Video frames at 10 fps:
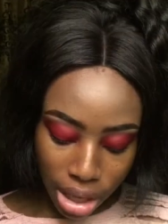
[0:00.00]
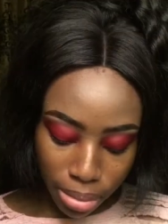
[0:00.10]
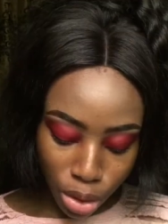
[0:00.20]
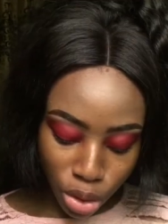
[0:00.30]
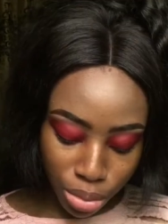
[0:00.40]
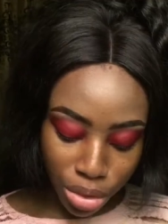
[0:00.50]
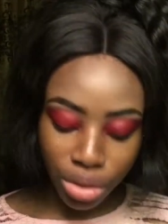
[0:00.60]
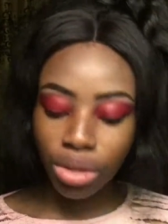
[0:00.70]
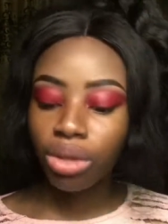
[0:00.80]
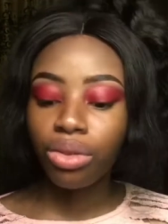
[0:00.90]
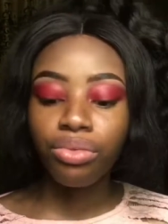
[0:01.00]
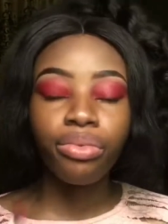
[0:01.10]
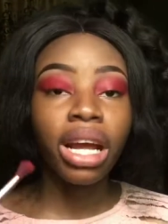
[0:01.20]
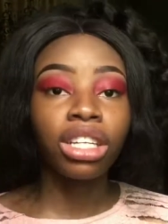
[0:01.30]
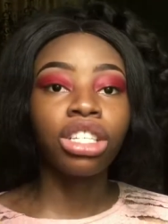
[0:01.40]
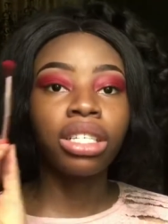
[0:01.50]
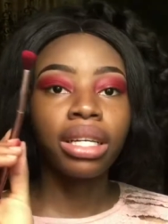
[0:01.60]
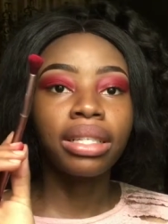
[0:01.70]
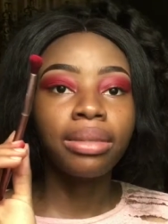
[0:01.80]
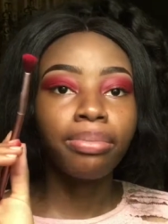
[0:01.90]
I'm going to be using the red
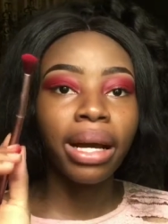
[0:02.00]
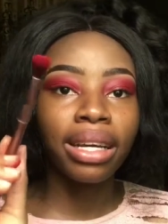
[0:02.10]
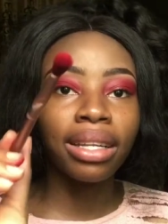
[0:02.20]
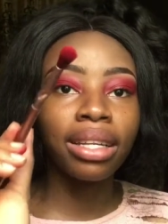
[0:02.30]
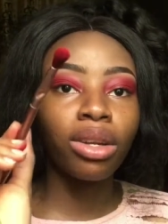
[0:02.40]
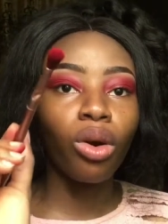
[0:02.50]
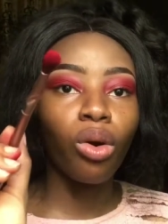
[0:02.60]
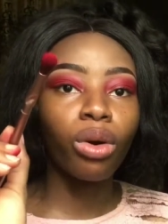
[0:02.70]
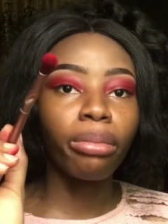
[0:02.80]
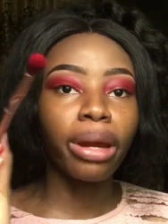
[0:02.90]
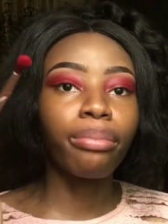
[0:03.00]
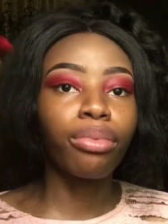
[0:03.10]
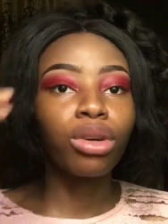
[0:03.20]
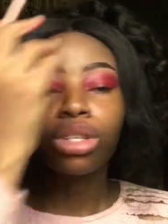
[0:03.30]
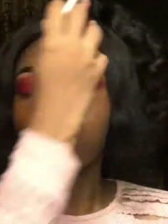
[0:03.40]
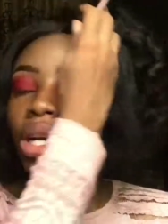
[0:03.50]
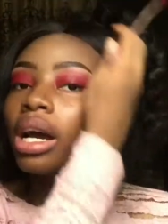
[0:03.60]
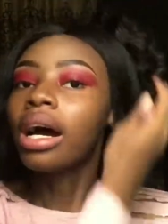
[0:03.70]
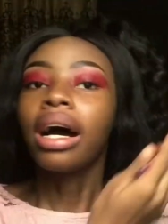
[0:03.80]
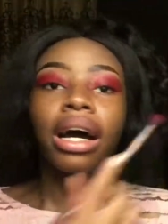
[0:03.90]
shade, packing it on my brush,
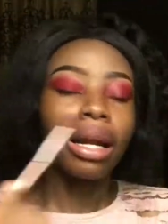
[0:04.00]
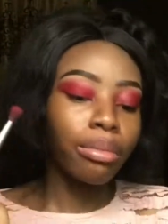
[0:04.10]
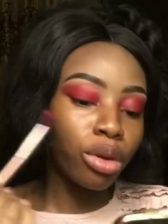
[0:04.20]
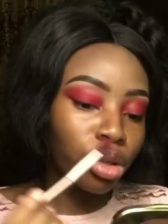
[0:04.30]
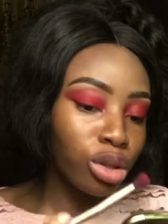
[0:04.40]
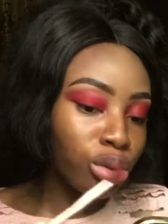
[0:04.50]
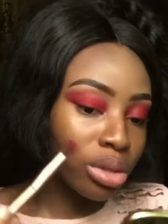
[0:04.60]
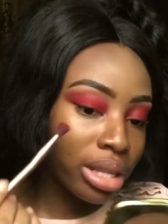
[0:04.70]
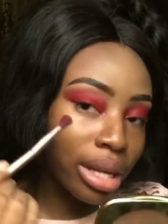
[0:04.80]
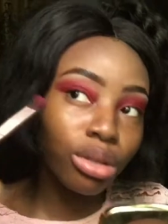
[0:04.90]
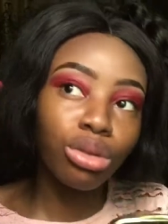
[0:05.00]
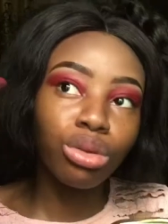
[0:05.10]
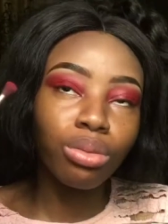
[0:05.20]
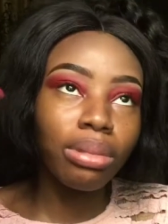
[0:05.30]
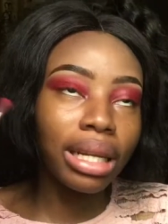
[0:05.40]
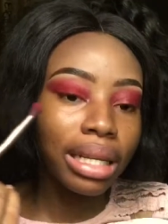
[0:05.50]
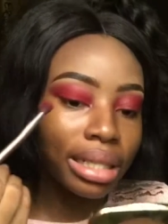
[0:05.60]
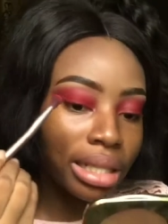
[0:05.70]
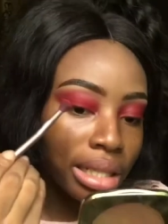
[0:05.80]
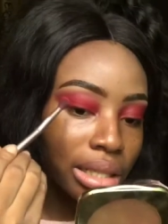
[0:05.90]
and I'm going to use that to
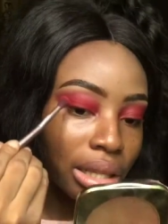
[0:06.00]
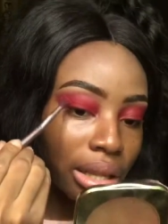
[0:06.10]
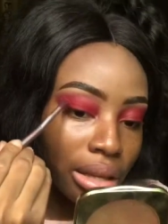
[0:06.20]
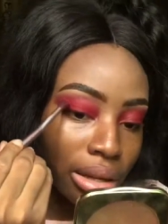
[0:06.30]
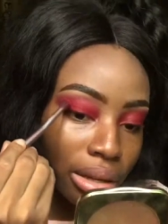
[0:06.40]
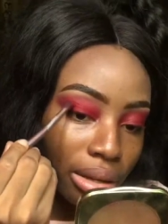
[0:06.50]
blend the